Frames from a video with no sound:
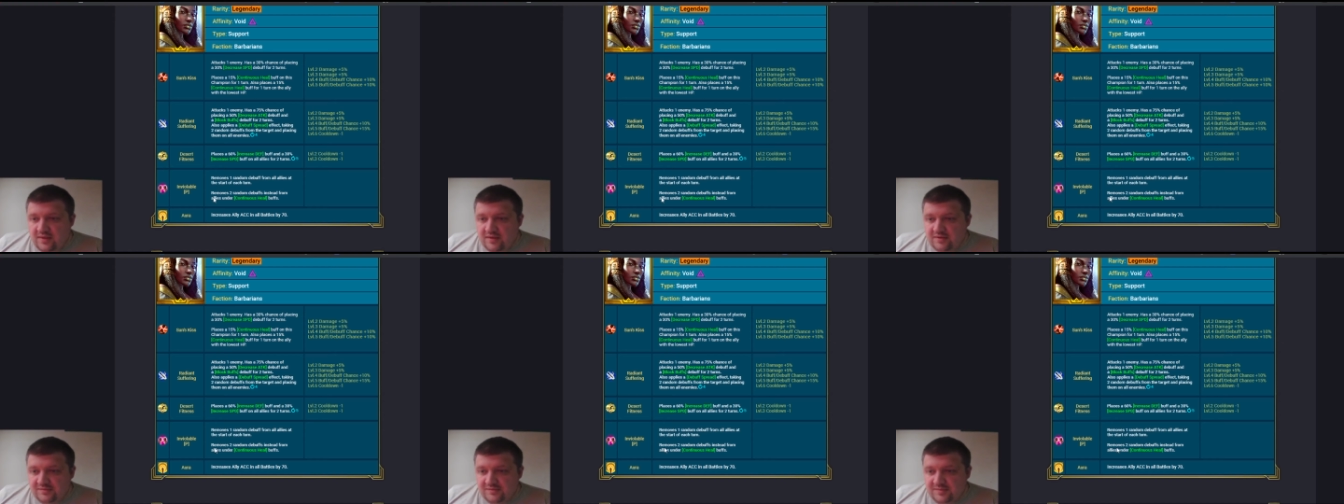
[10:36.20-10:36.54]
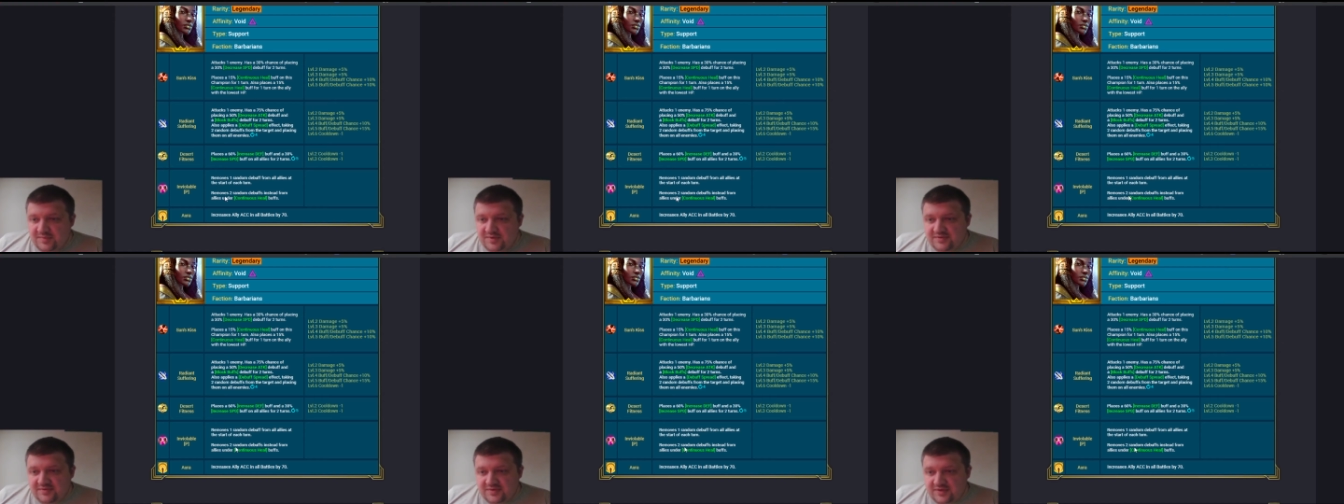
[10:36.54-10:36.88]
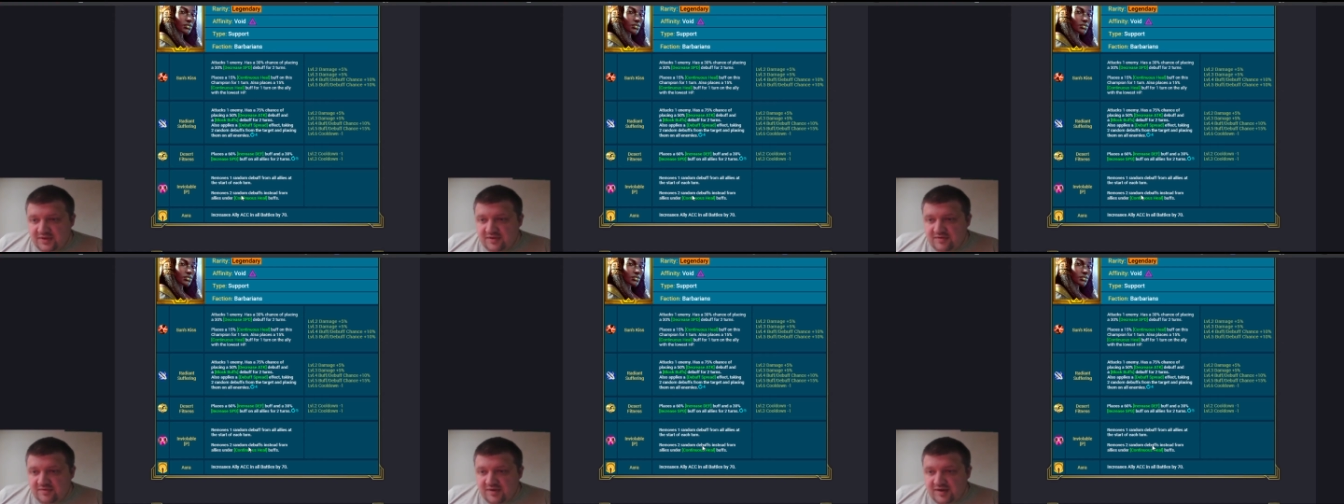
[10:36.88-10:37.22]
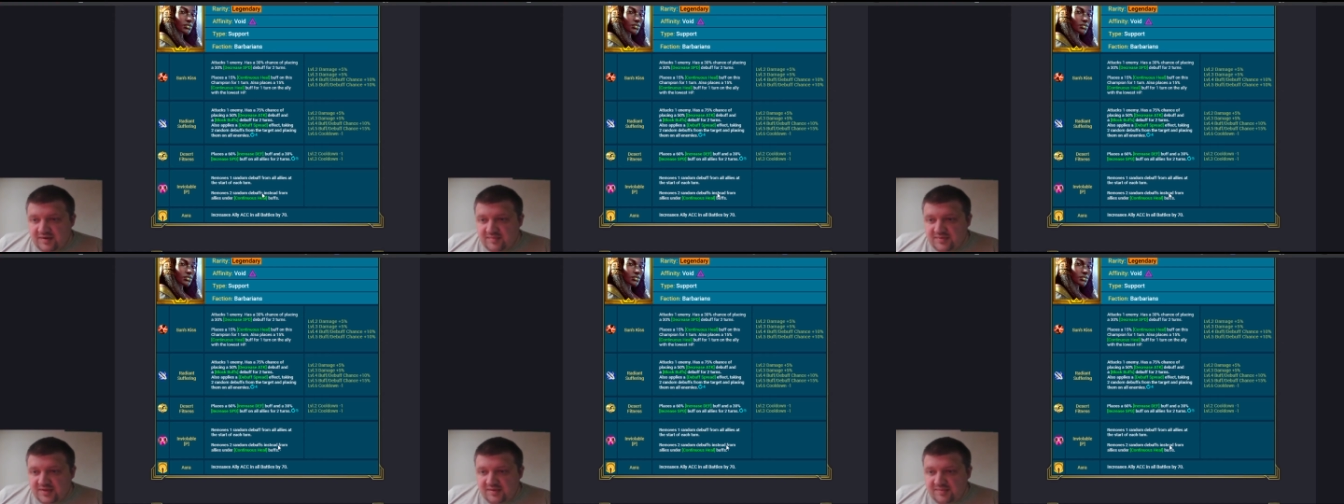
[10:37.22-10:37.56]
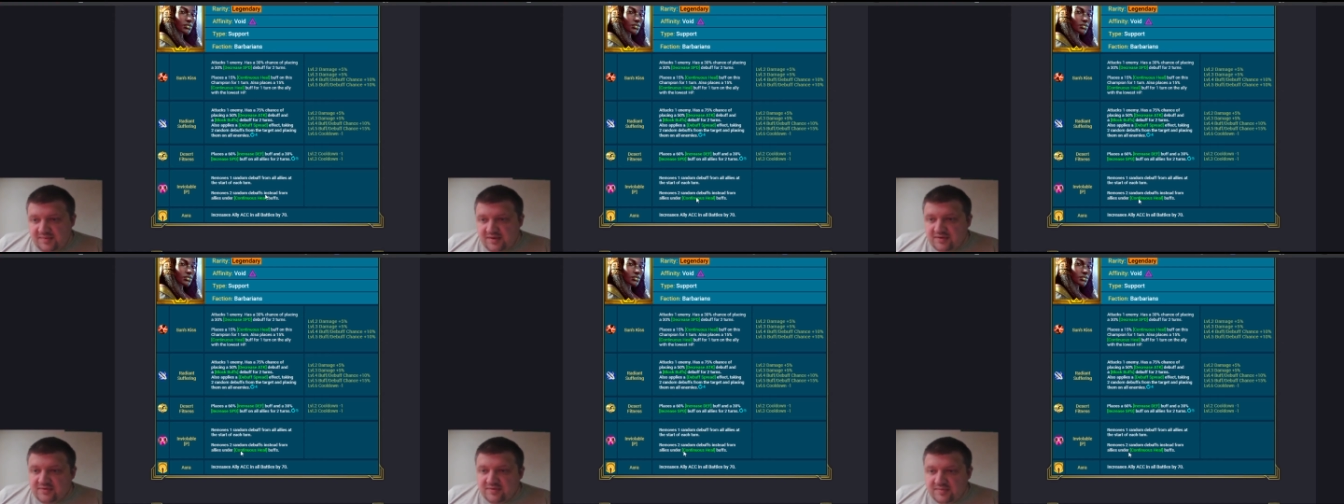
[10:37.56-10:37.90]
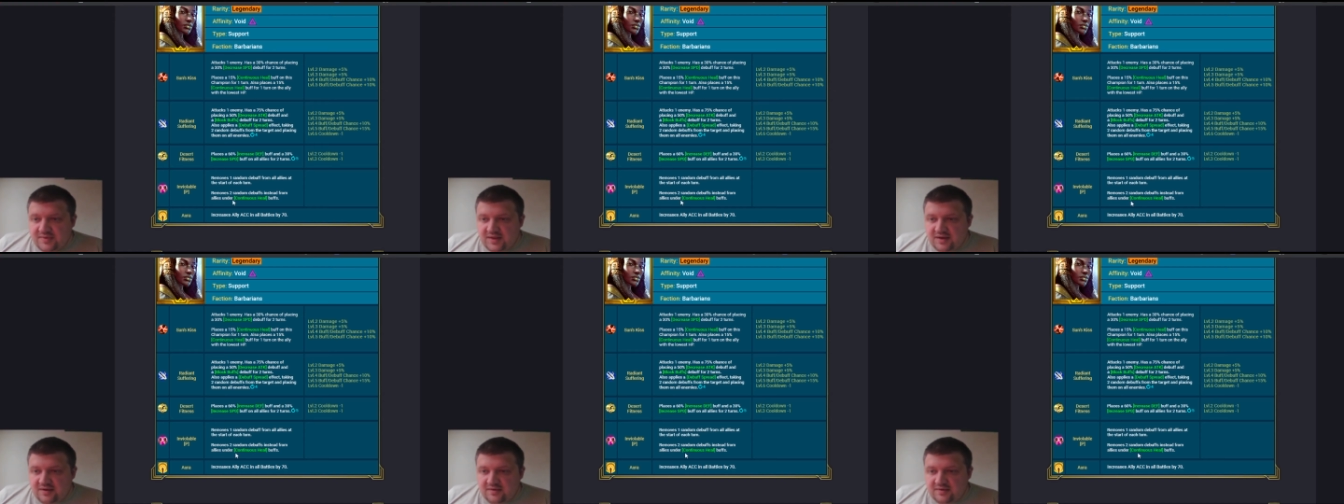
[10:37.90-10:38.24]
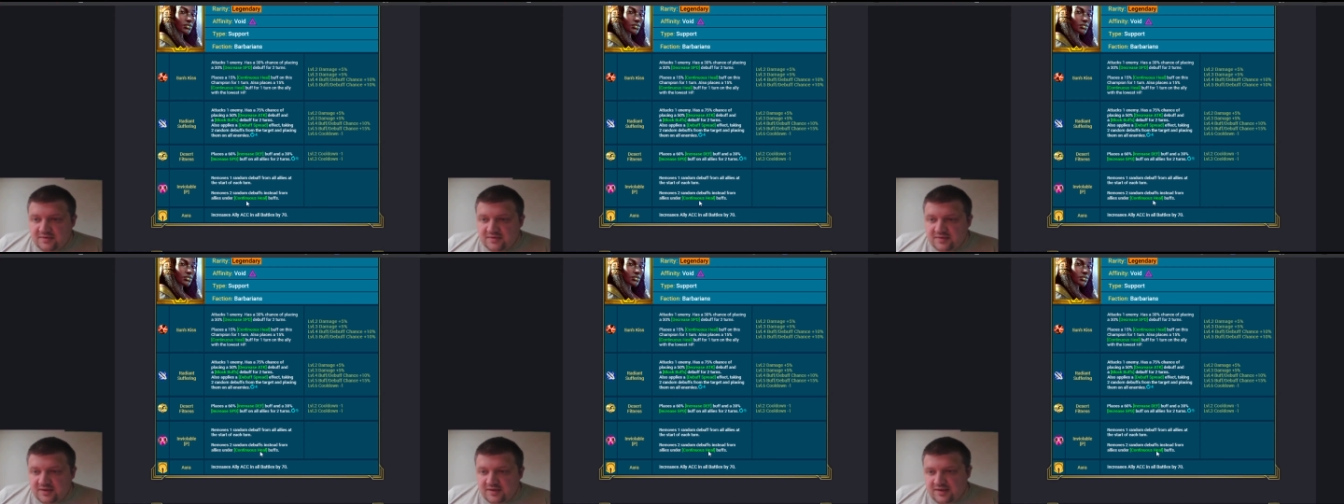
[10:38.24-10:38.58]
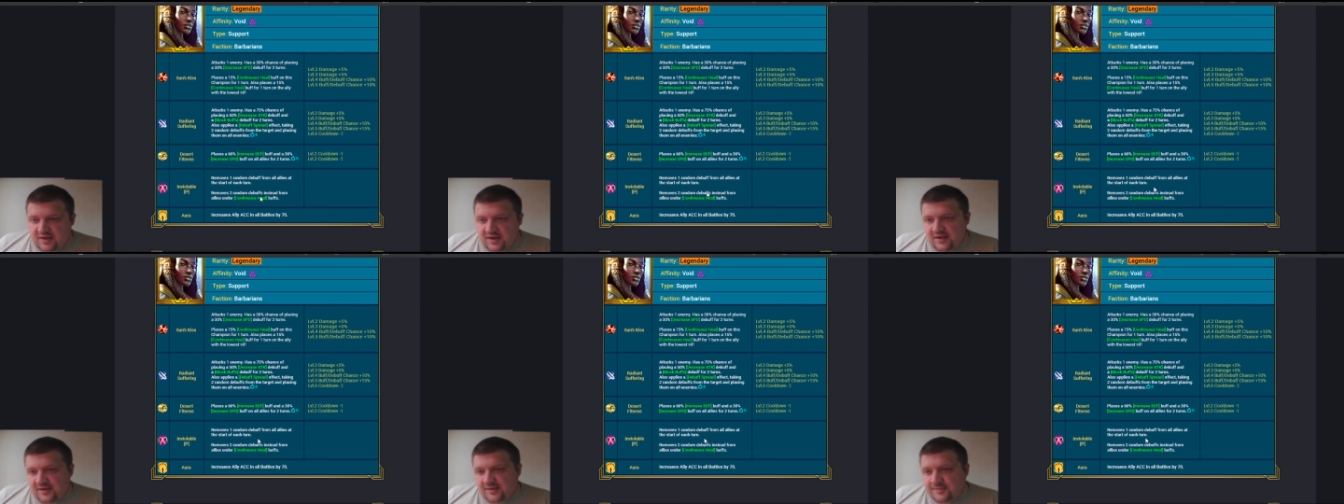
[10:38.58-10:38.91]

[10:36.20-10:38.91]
Removes 2 random debuffs from the allies. Okay.